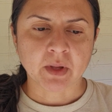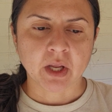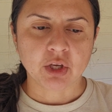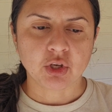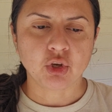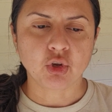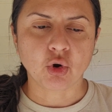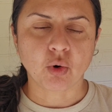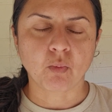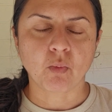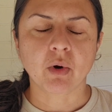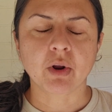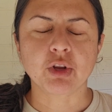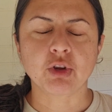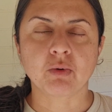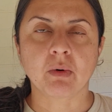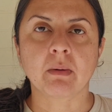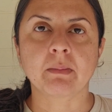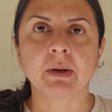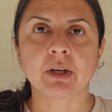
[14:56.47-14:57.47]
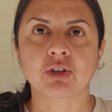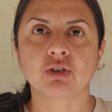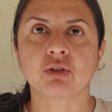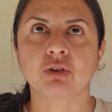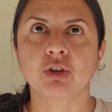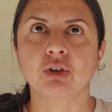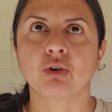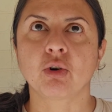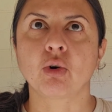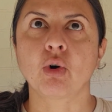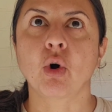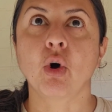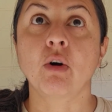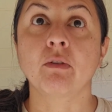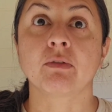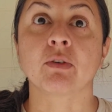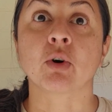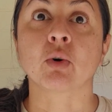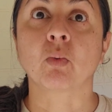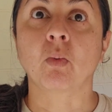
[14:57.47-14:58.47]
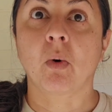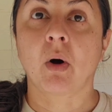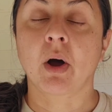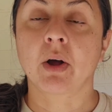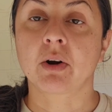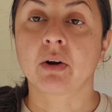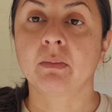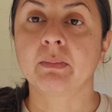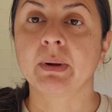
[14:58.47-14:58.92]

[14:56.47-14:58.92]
you want to make sure you don't over water,